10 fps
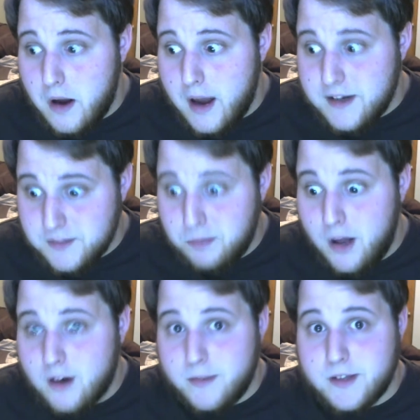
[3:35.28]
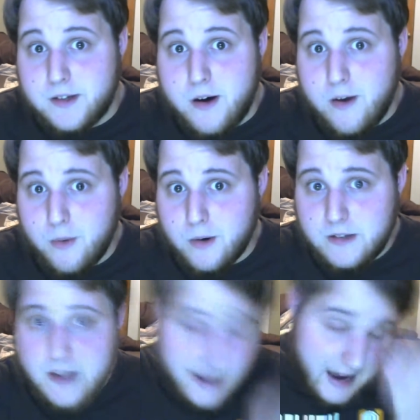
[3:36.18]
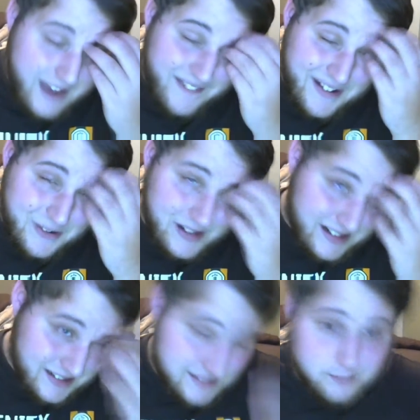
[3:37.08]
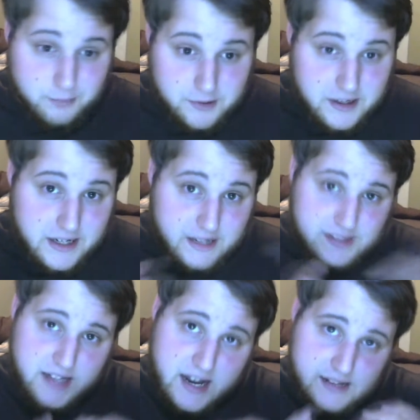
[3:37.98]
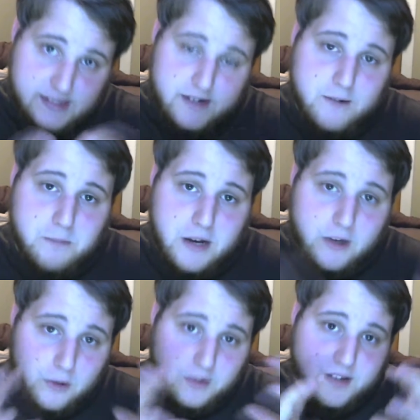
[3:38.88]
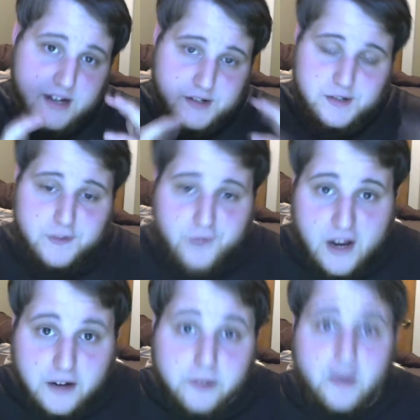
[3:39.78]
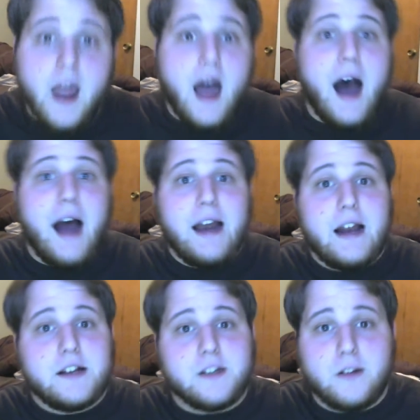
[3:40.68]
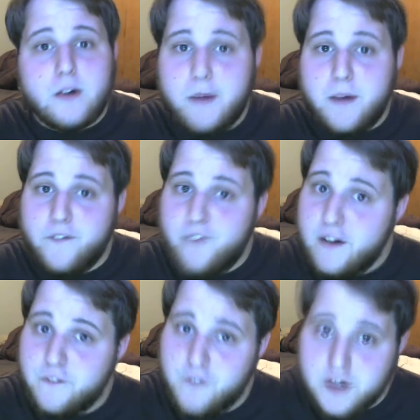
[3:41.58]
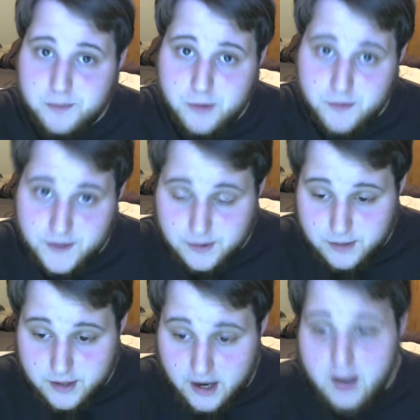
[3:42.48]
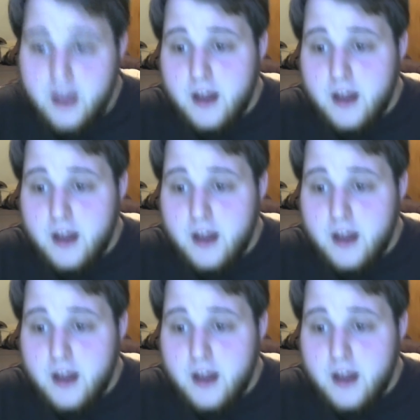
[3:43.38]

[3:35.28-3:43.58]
and just blog about Star Wars. And that created some pretty intense intermingled sections of fandom. I got to learn about fan fiction movies through that.